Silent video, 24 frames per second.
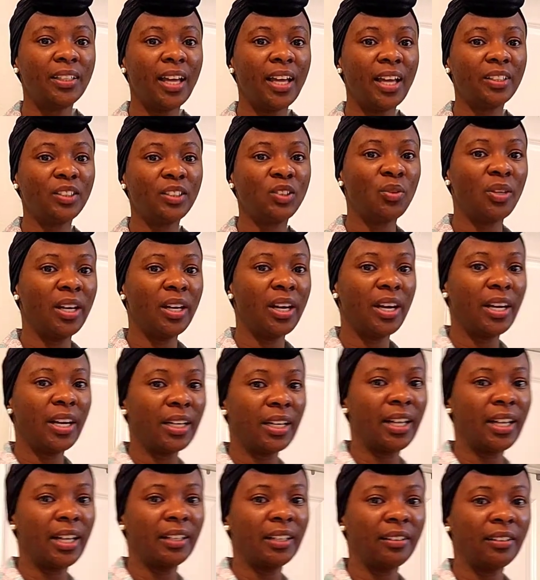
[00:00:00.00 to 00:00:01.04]
That's where I
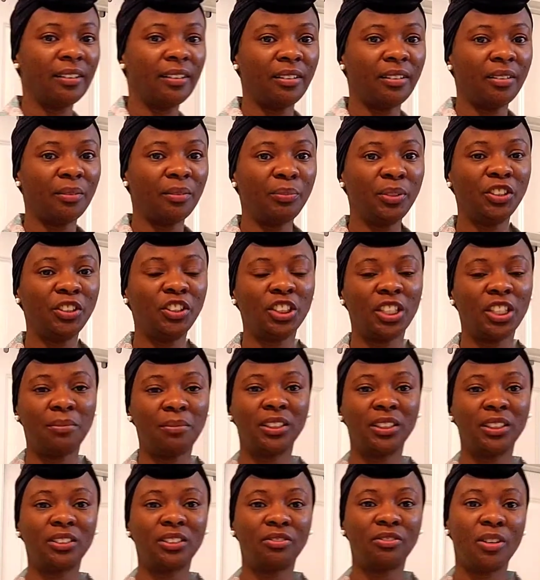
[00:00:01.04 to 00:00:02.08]
got the
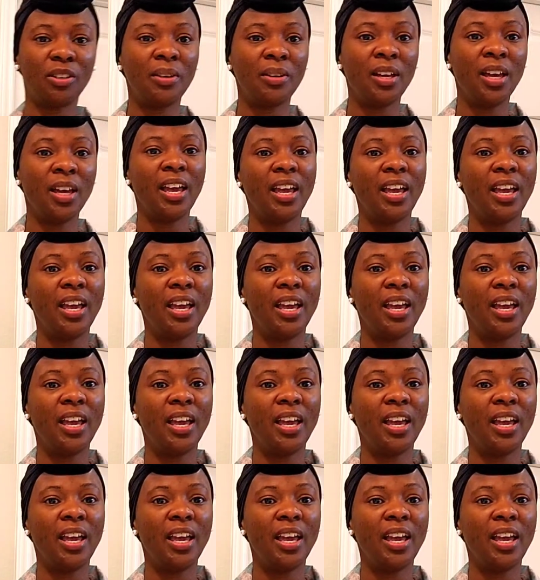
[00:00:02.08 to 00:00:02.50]
pajamas from.